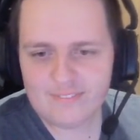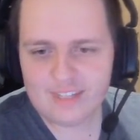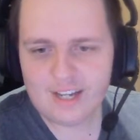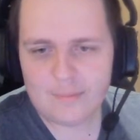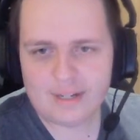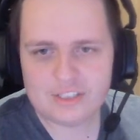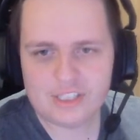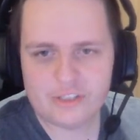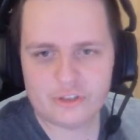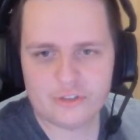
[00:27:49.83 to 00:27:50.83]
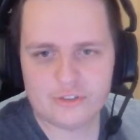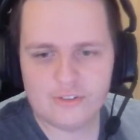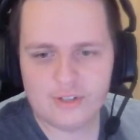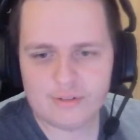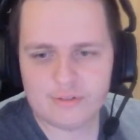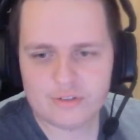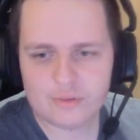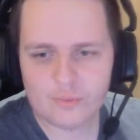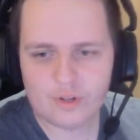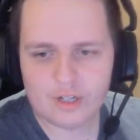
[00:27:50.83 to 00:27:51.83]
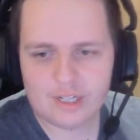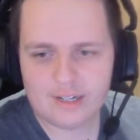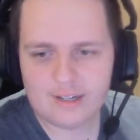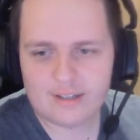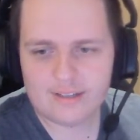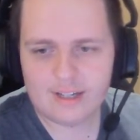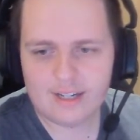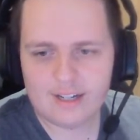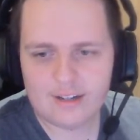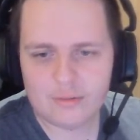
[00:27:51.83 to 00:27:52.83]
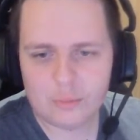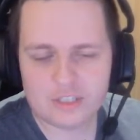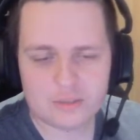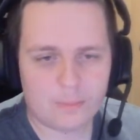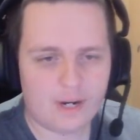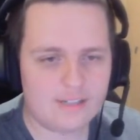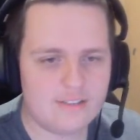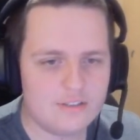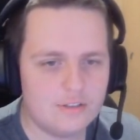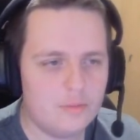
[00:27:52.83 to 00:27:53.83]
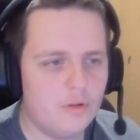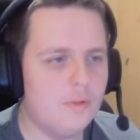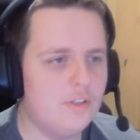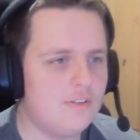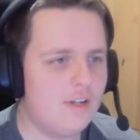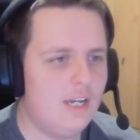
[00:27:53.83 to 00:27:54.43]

I'm actually just drawing it for someone as a practice at the moment.